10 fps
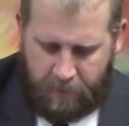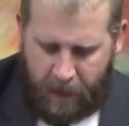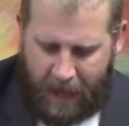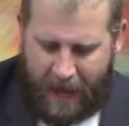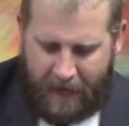
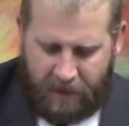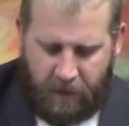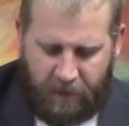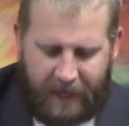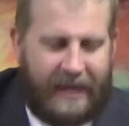and
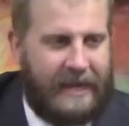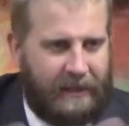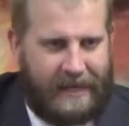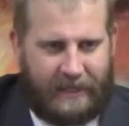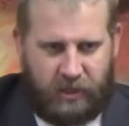the
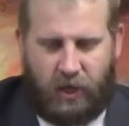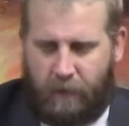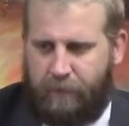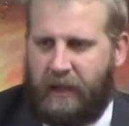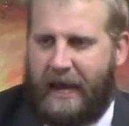healing
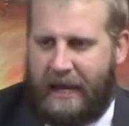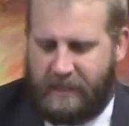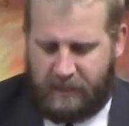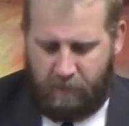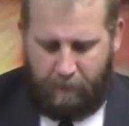took
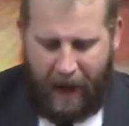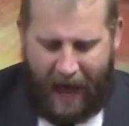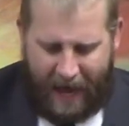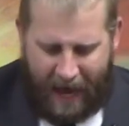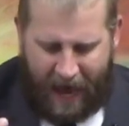place
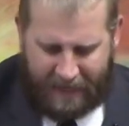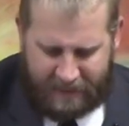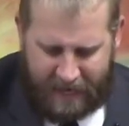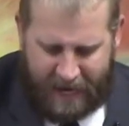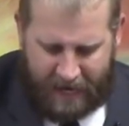by
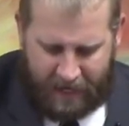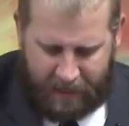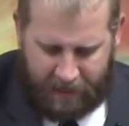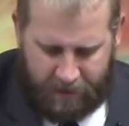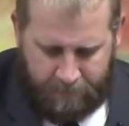
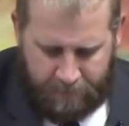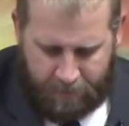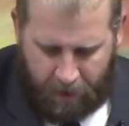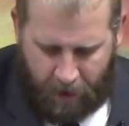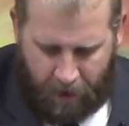Isaiah
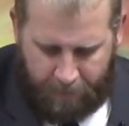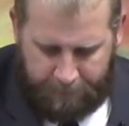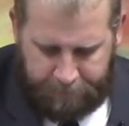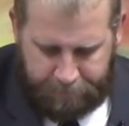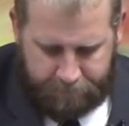
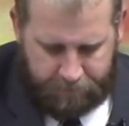um,